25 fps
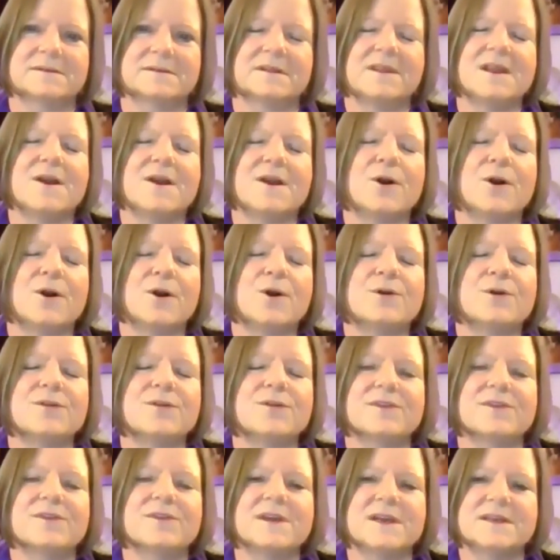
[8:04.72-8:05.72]
The earth
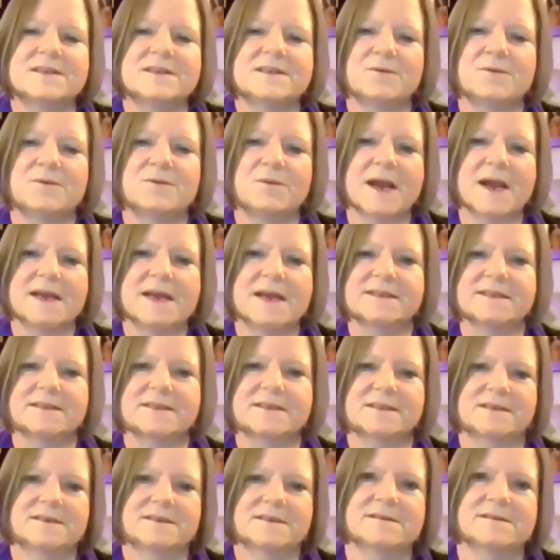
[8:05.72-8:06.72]
is at rest.